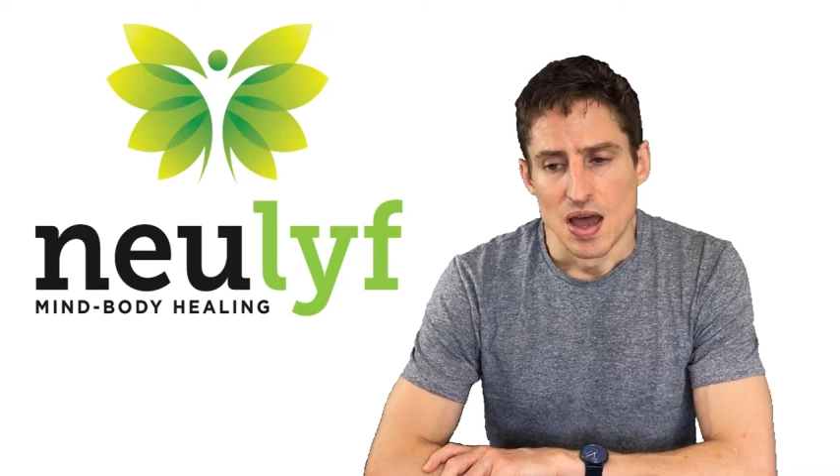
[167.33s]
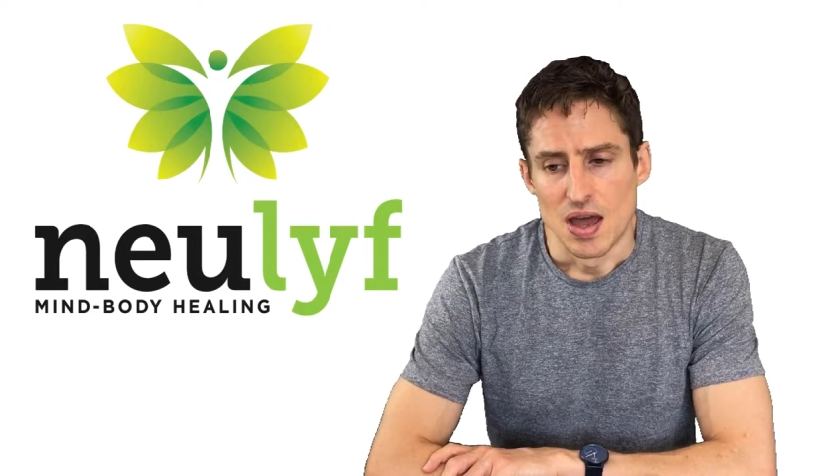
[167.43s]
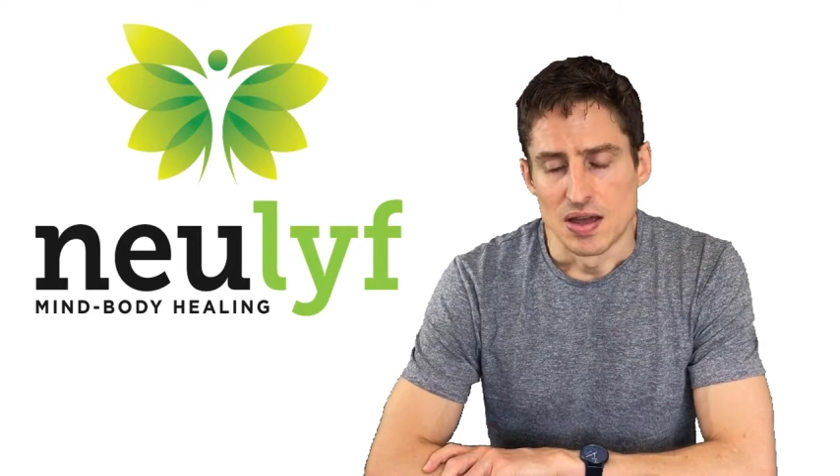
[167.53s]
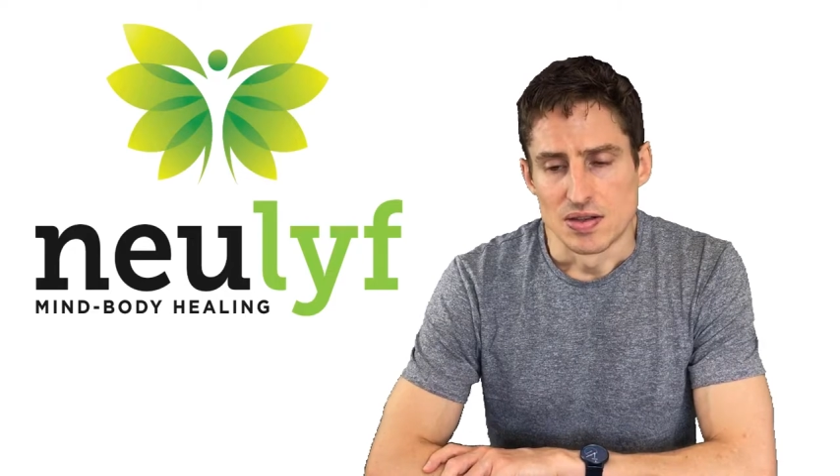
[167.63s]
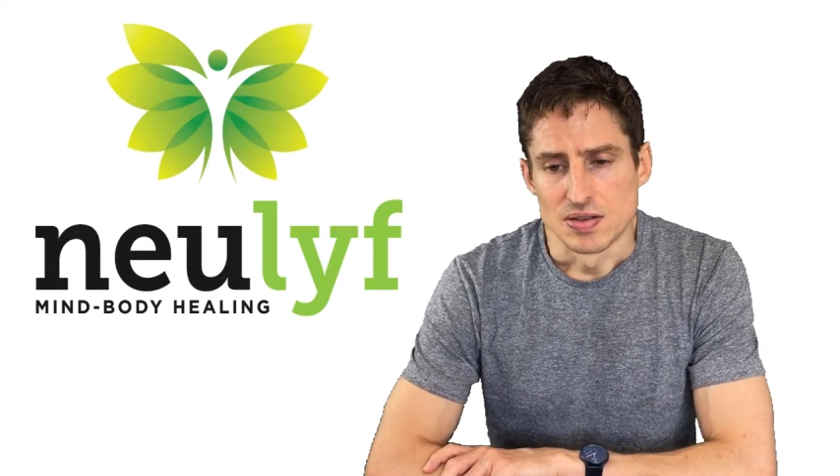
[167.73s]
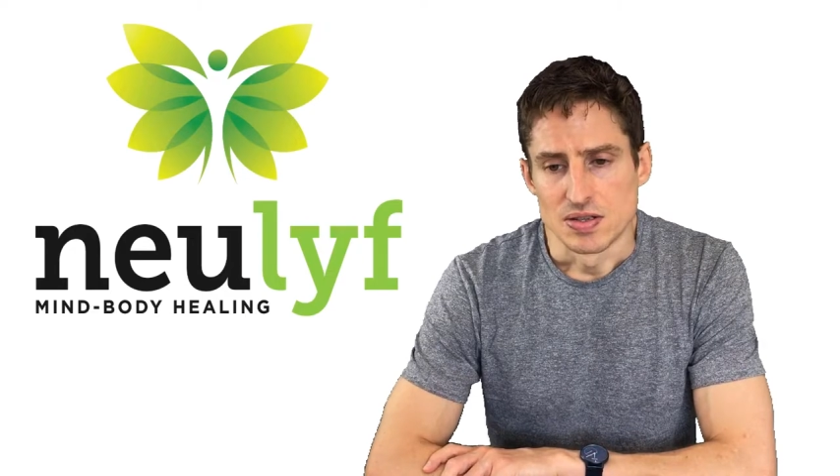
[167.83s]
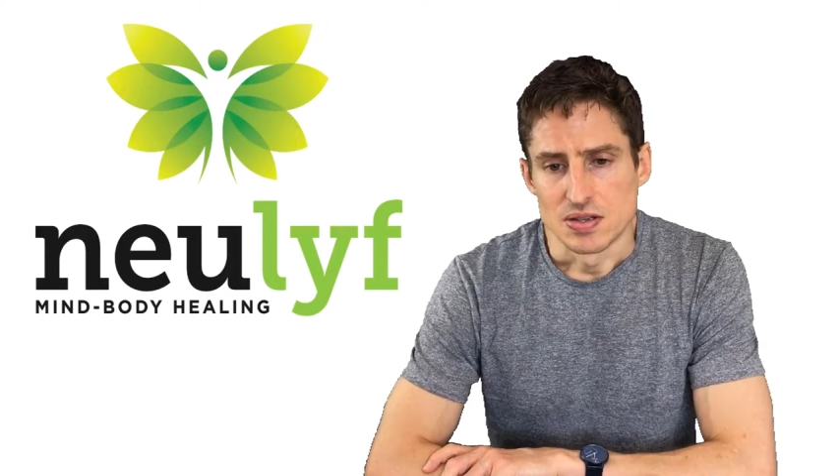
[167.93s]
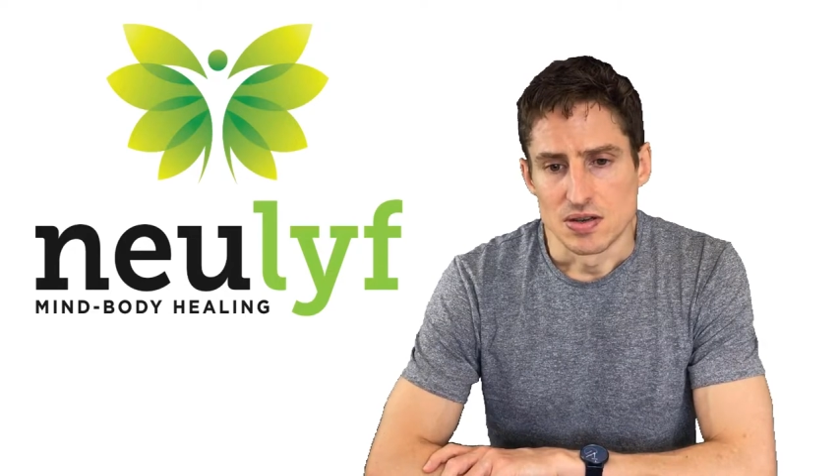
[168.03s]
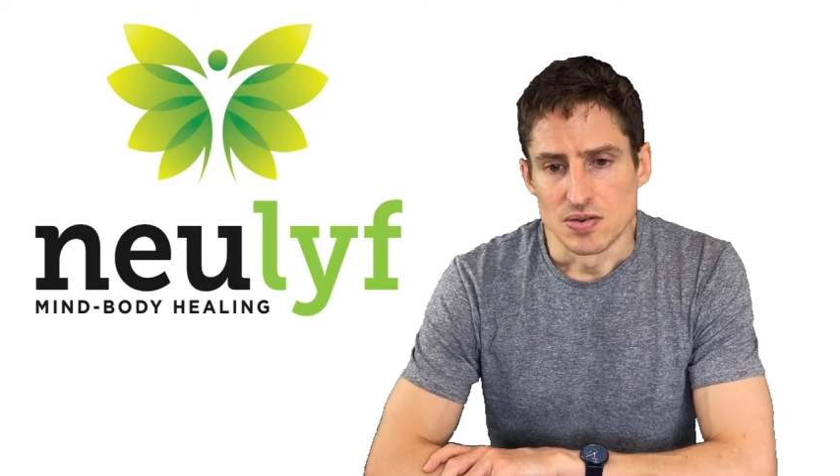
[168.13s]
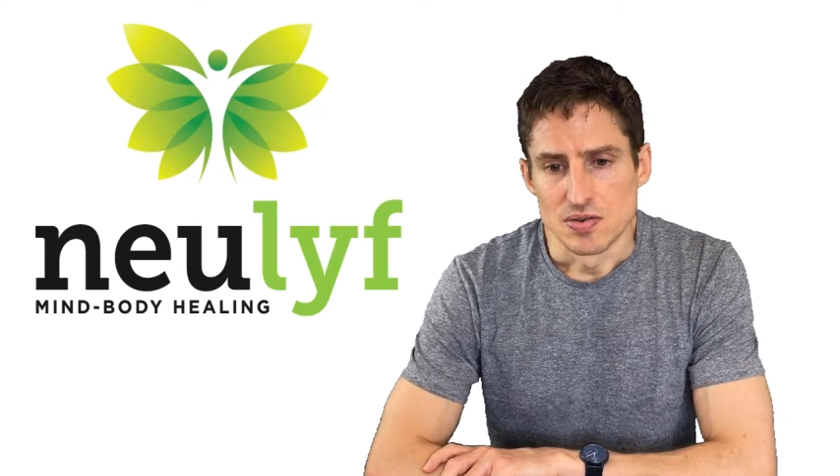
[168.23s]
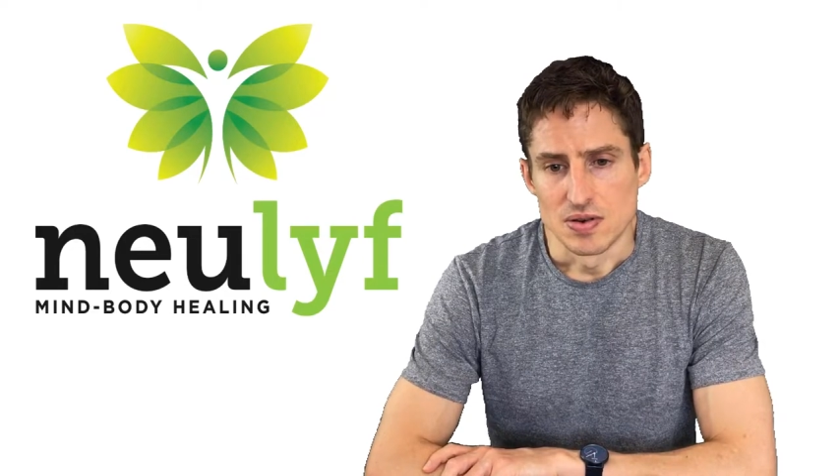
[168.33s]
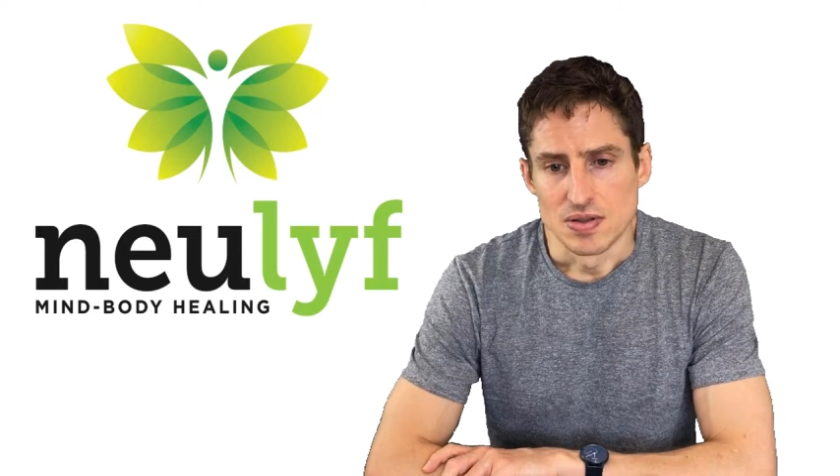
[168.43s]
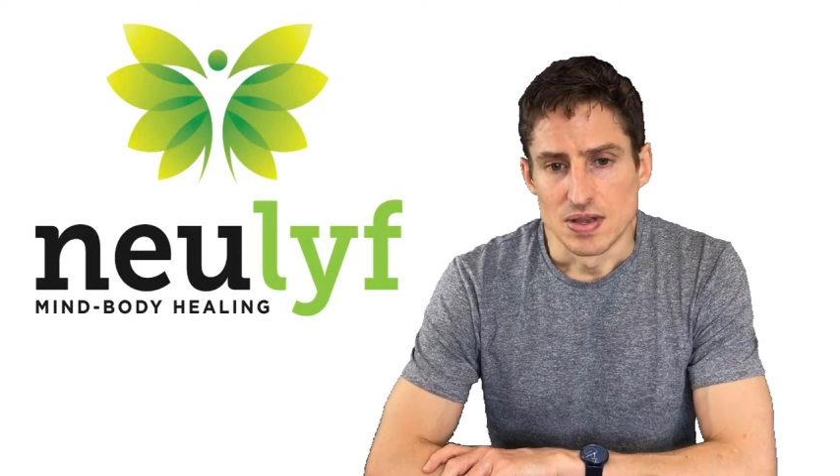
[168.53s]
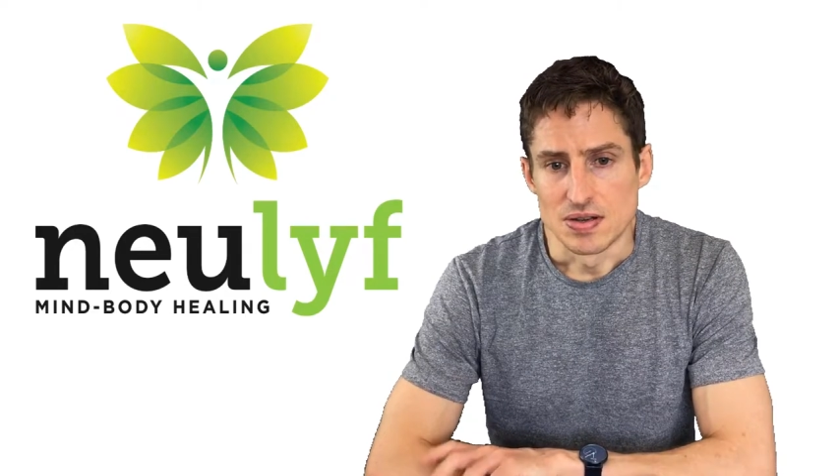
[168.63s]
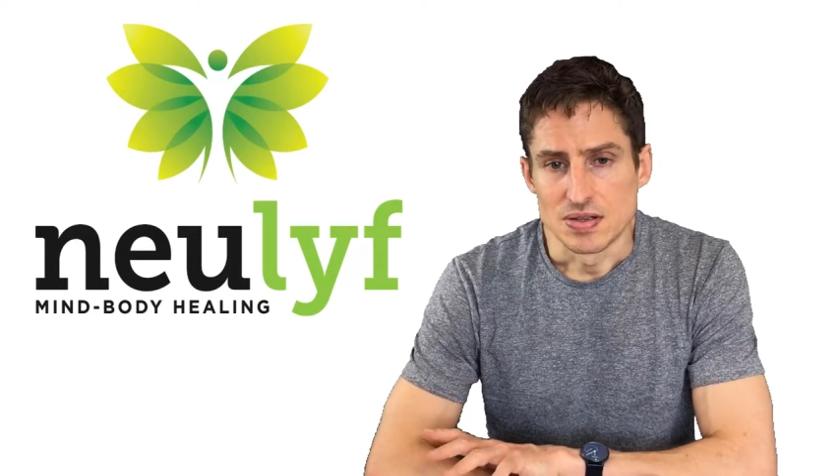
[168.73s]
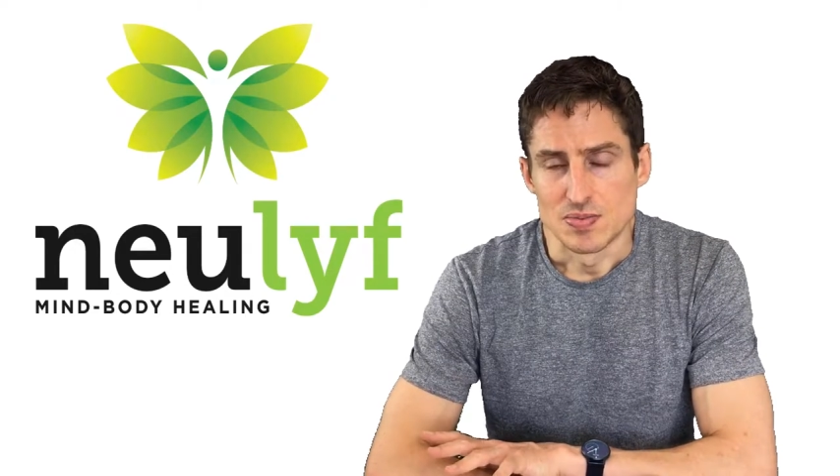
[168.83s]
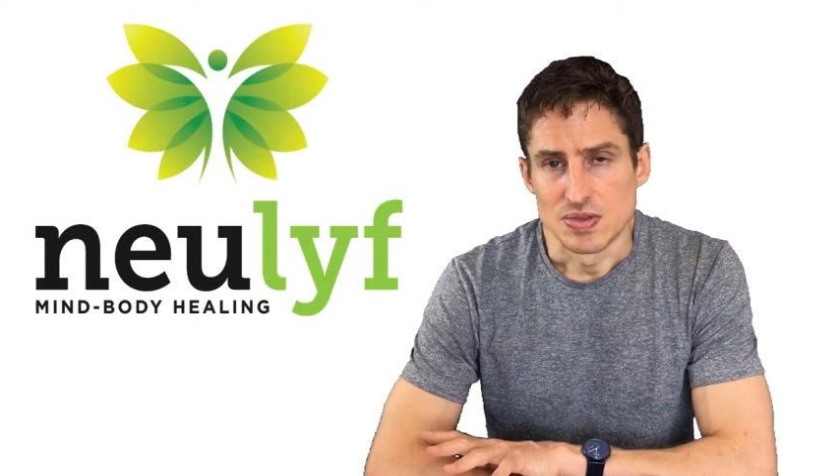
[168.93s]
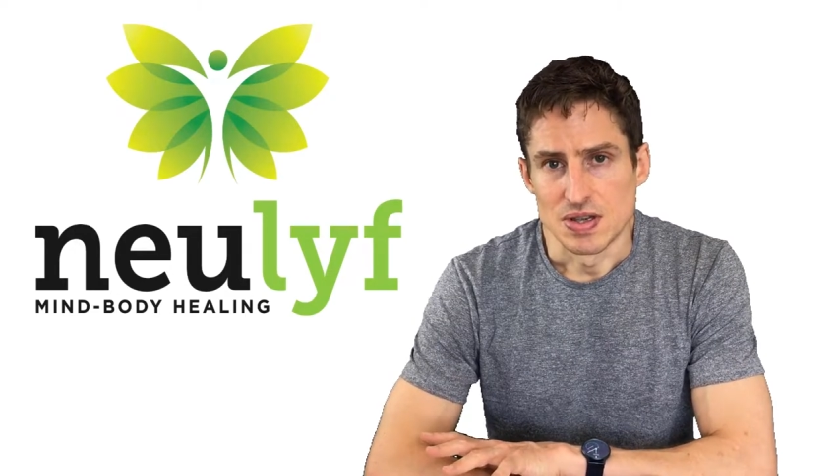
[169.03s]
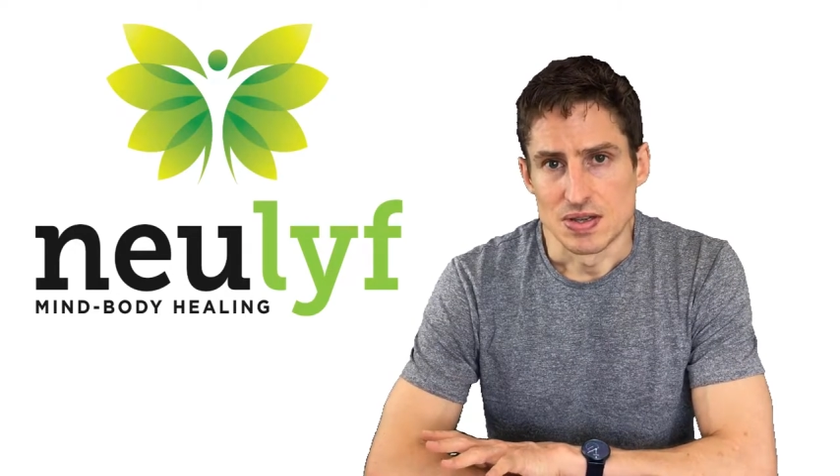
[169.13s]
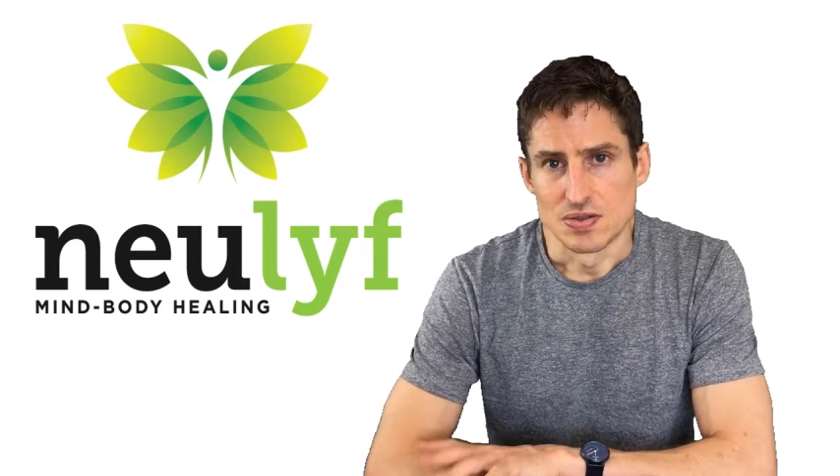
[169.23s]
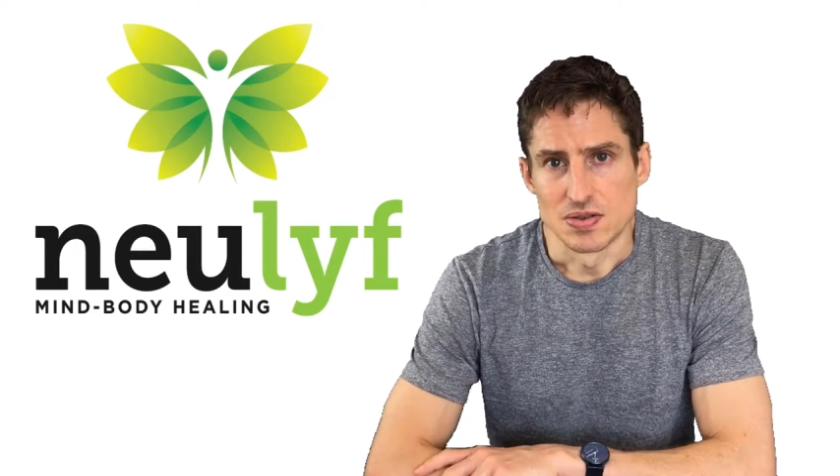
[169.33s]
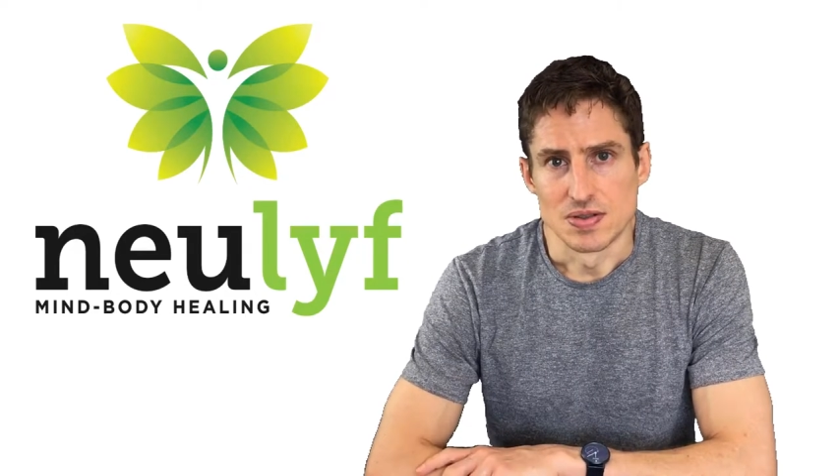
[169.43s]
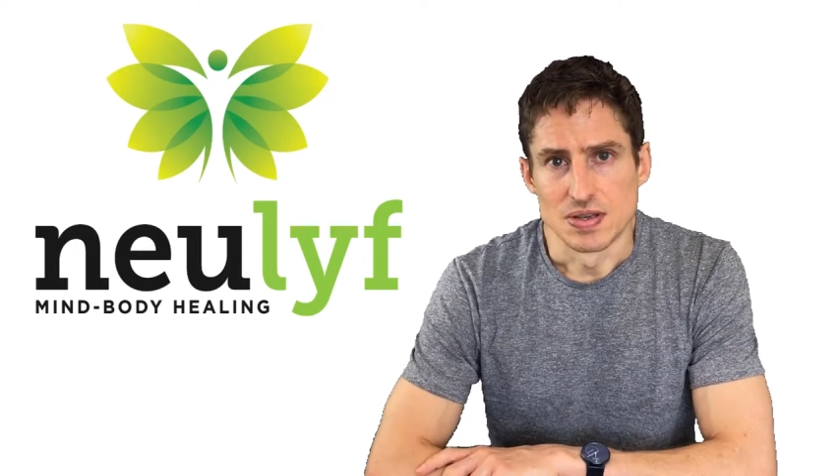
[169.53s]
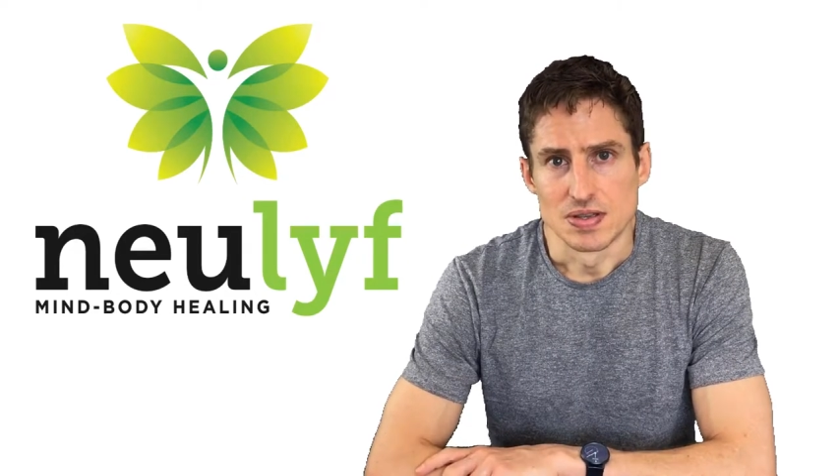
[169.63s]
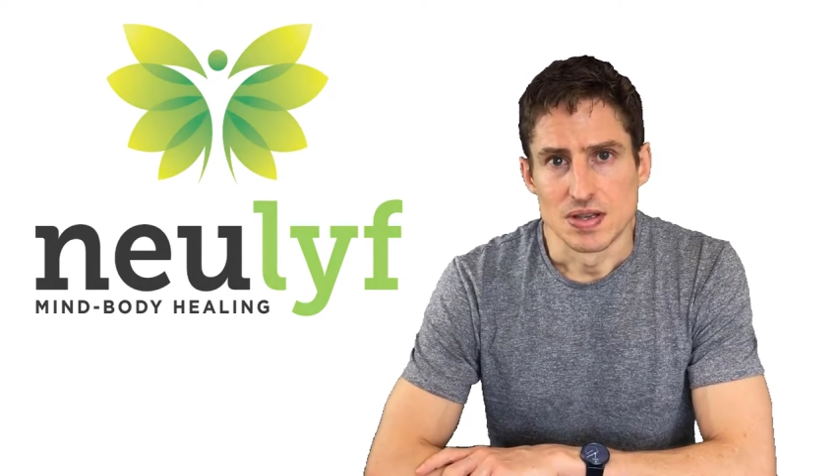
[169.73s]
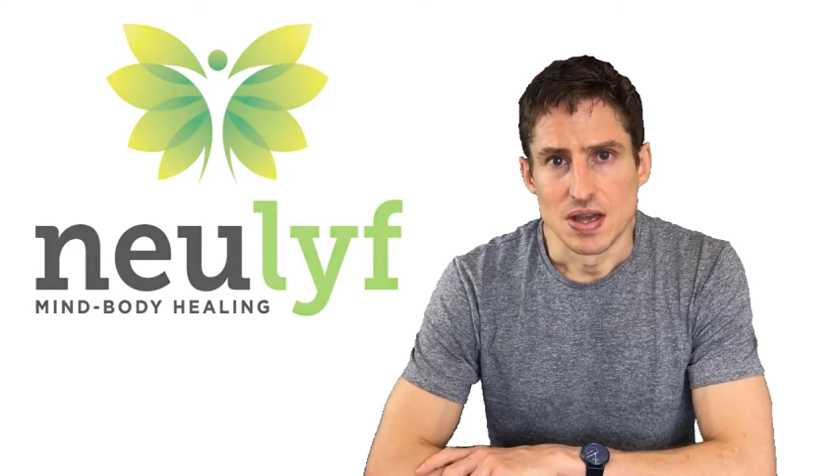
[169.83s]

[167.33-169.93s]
And so there's some science on this.